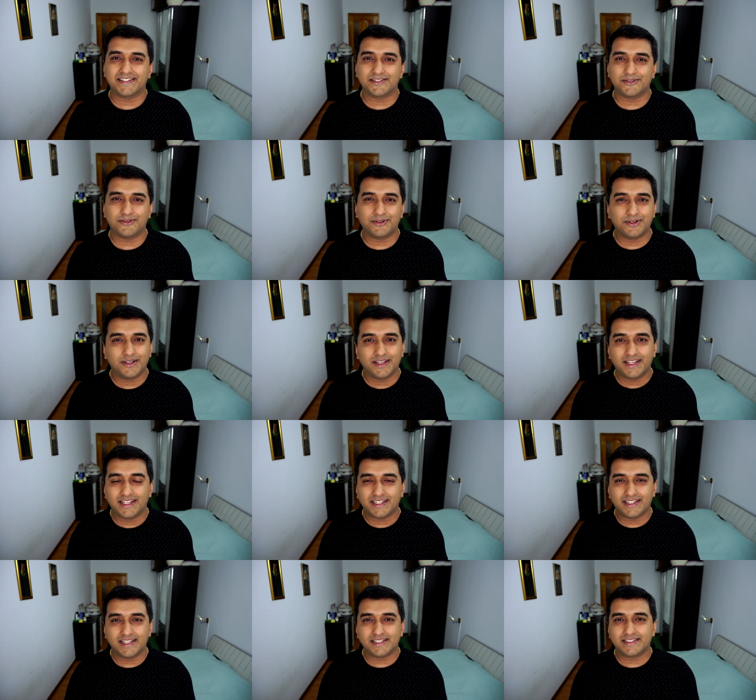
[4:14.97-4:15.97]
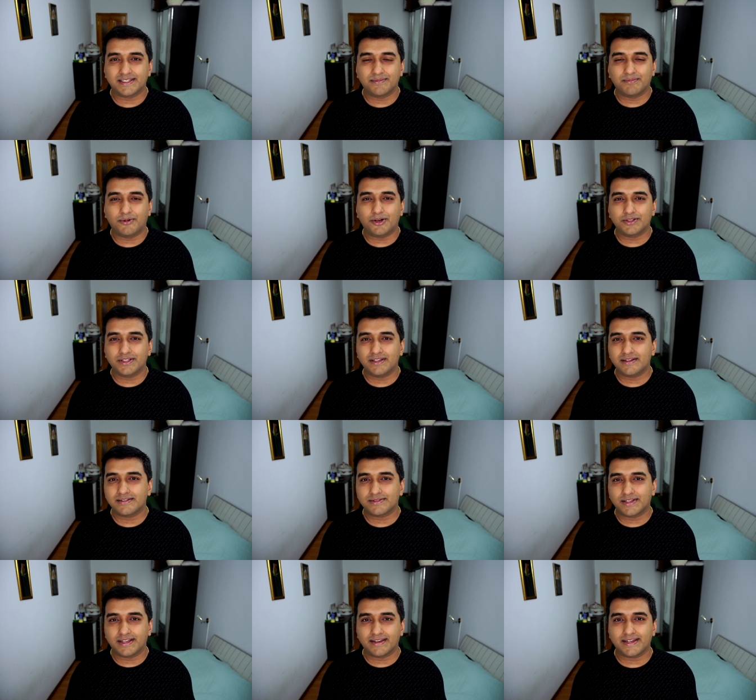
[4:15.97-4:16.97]
So doesn't bother.
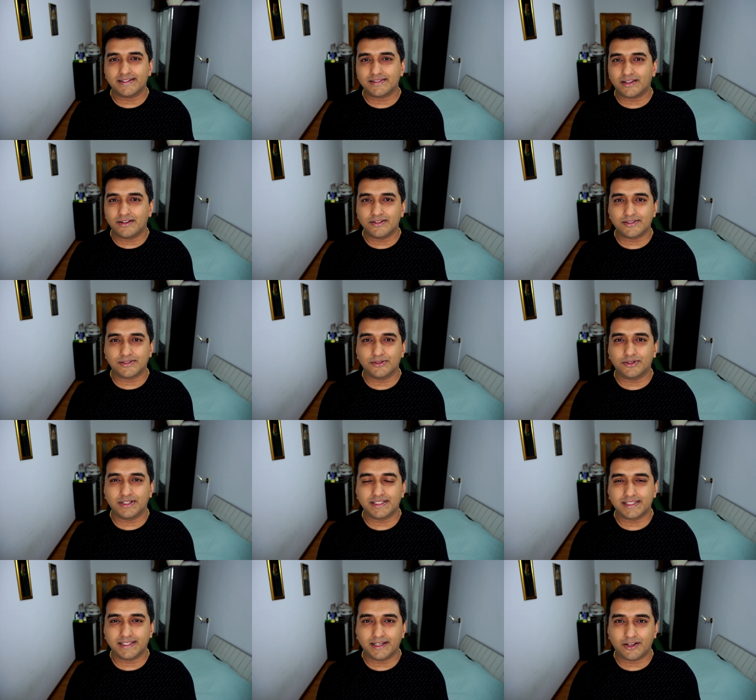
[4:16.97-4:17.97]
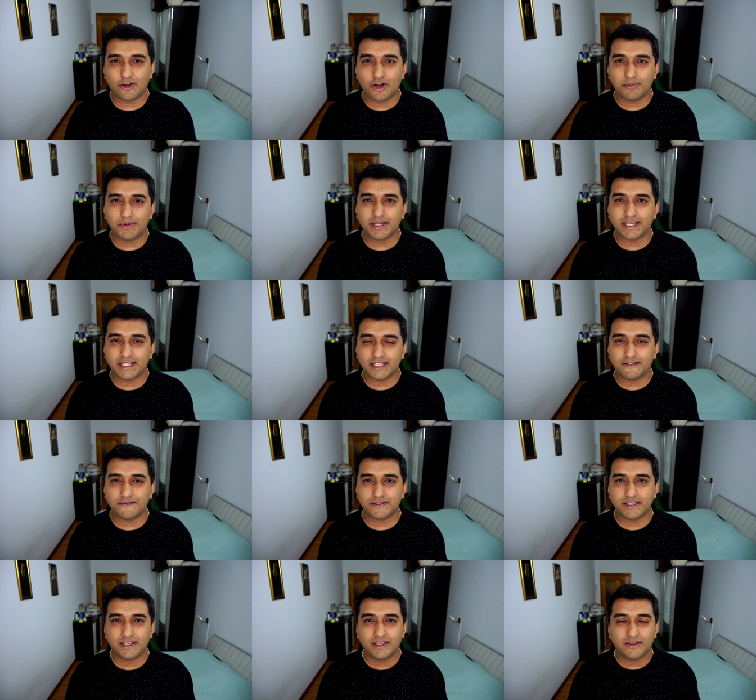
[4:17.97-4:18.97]
Cigarettes also, it's a common
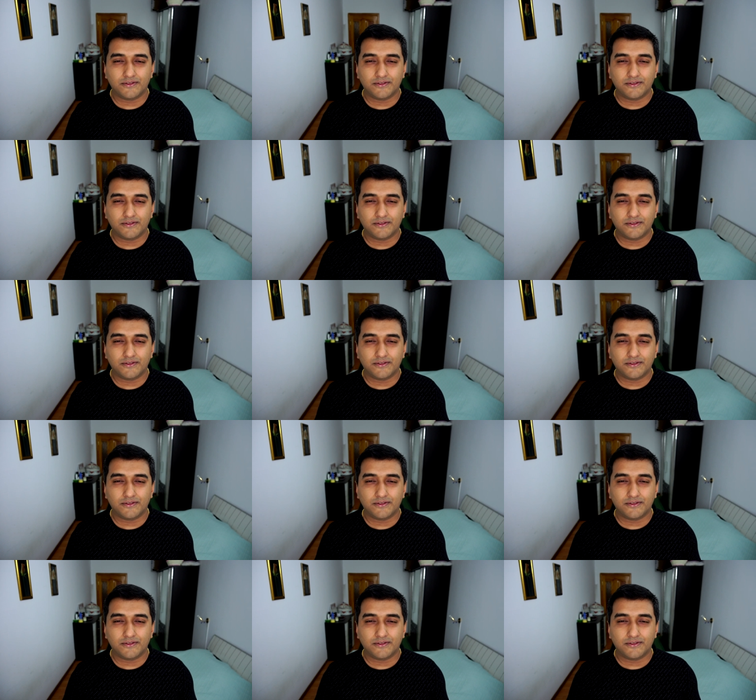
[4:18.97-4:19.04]
gift